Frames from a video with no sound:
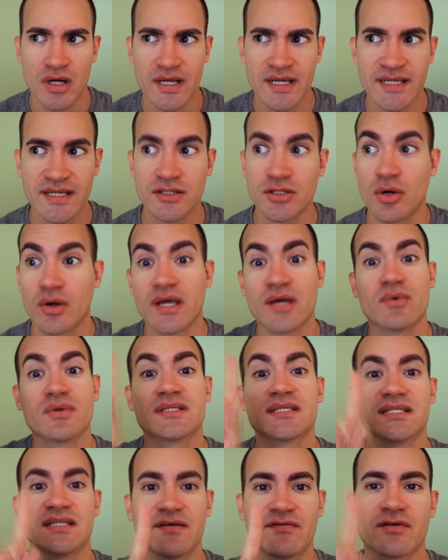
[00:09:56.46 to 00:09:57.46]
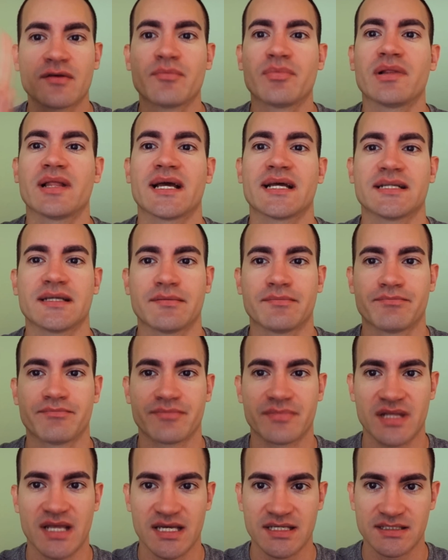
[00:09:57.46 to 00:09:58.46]
It was a different planet.
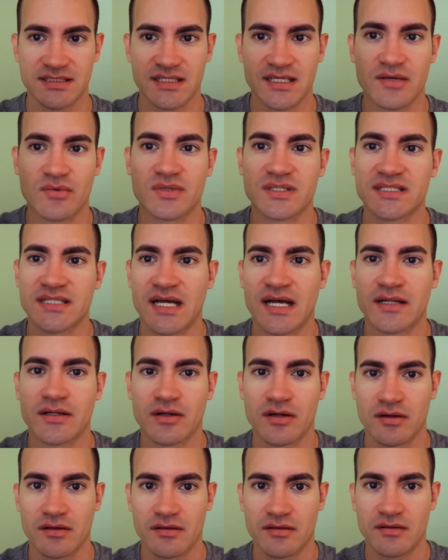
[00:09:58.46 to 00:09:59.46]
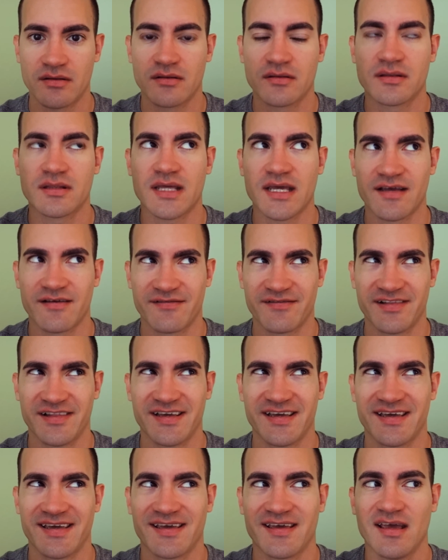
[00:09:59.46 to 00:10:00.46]
Yes, it was not Earth,
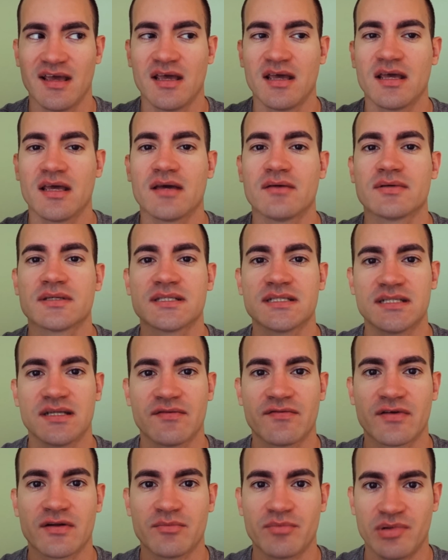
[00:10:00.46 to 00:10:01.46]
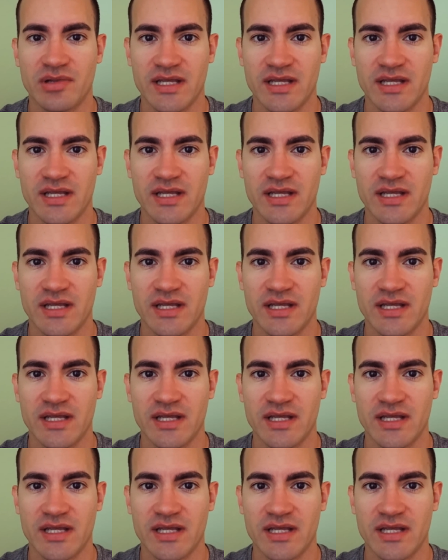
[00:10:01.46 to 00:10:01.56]
thankfully. It was a different